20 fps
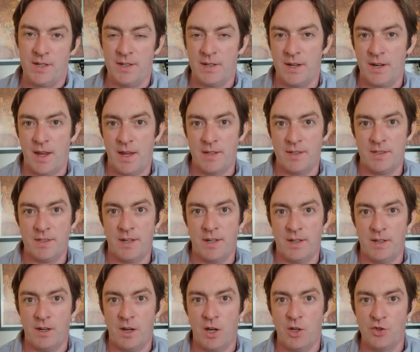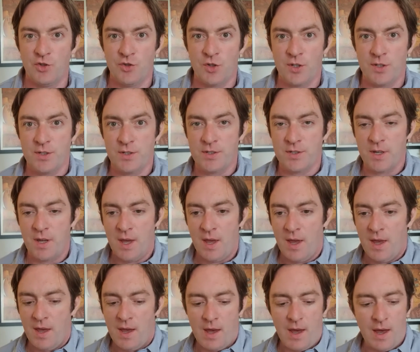and 1800s,
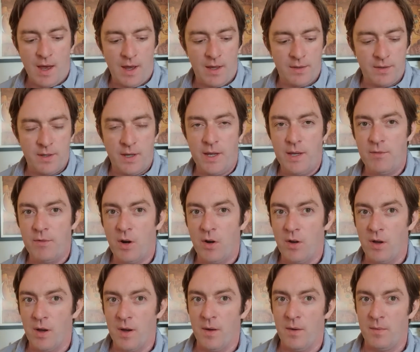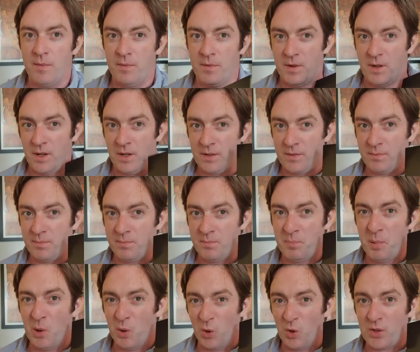and he wrote a
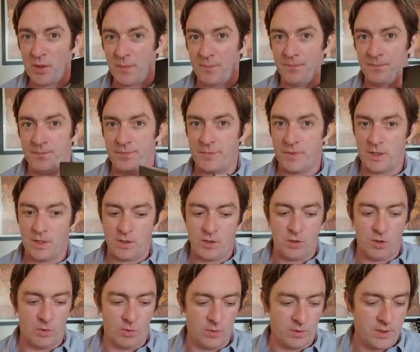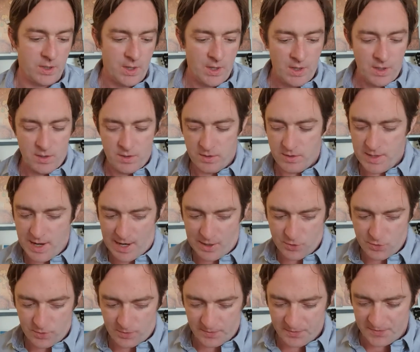book called
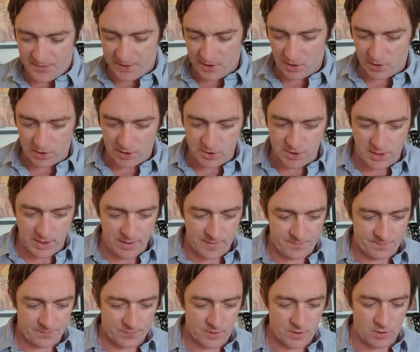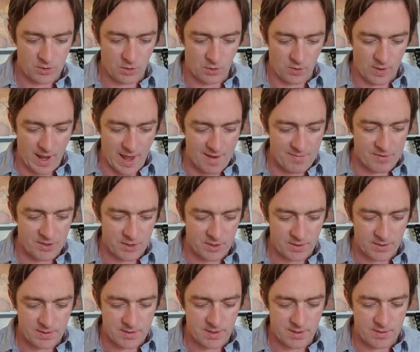Natural Theology, or
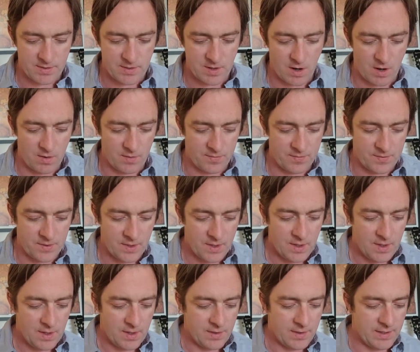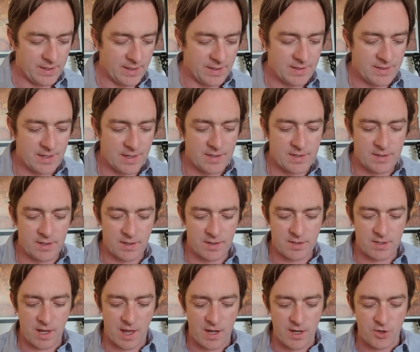Evidences of the
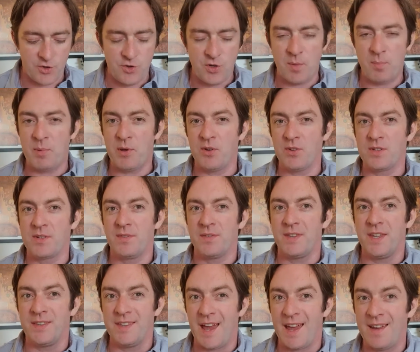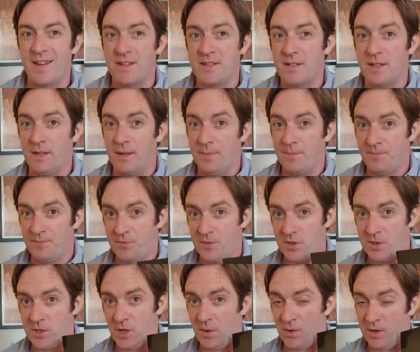Existence and Attributes of the Deity.
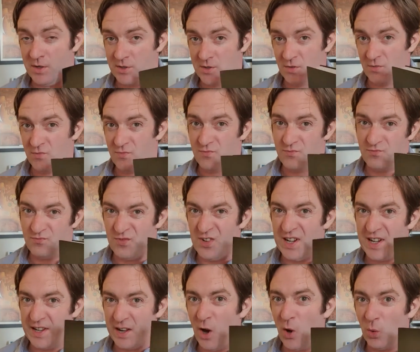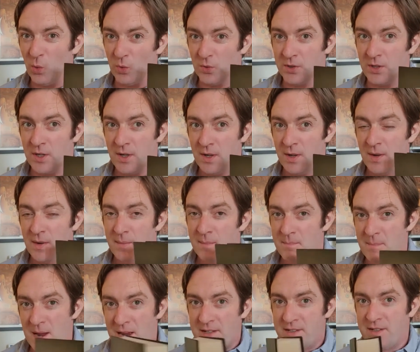So it's a really old,
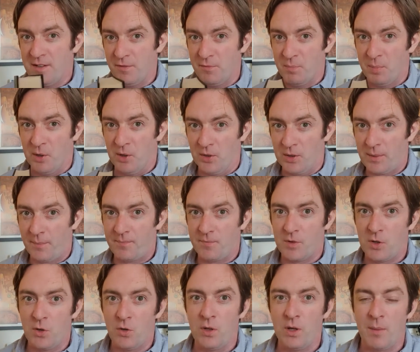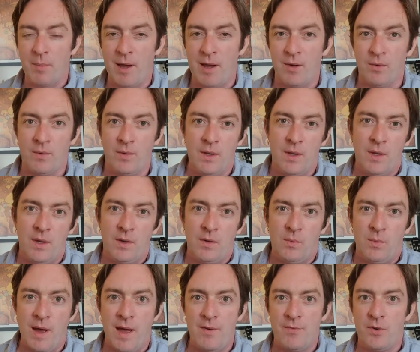massive book all about
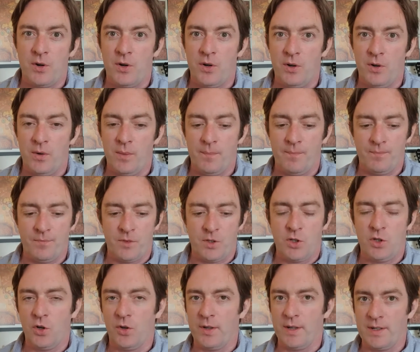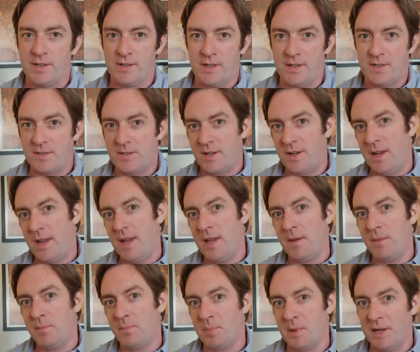whether or not God exists. And
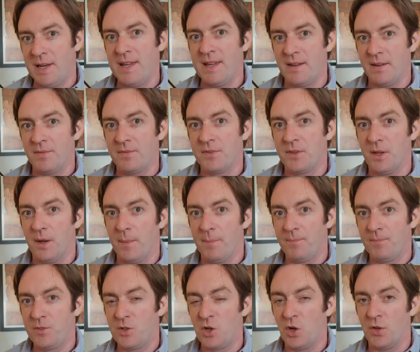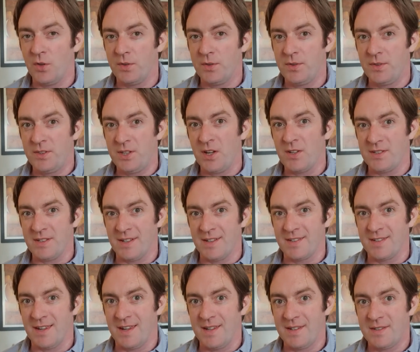he believed that God does
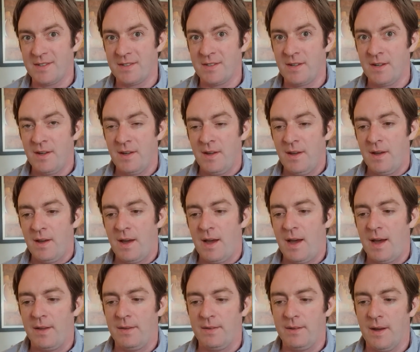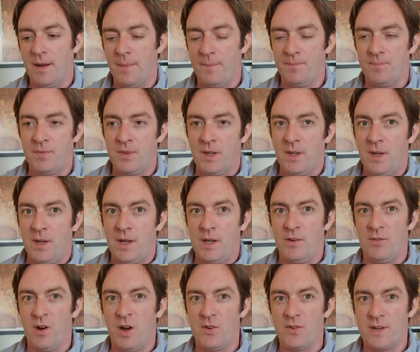exist. And
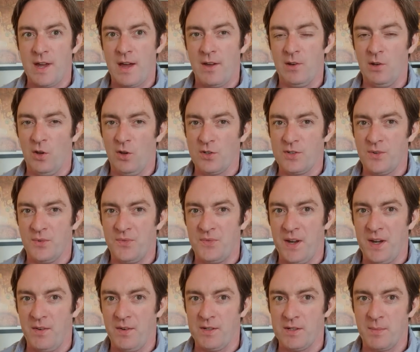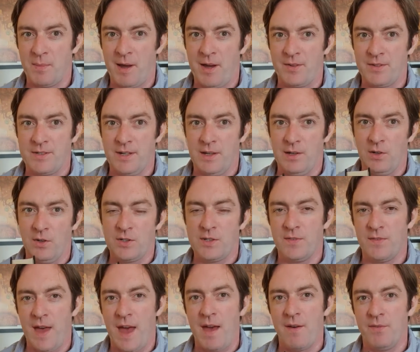he wrote down lots of theories about it, lots
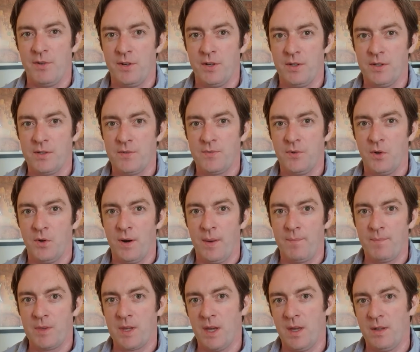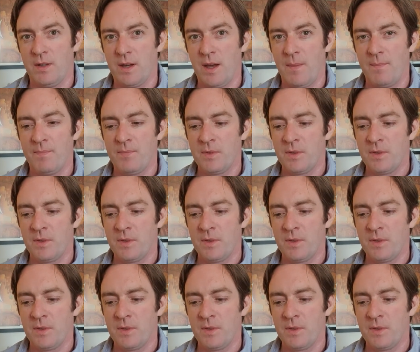of evidence for it. And I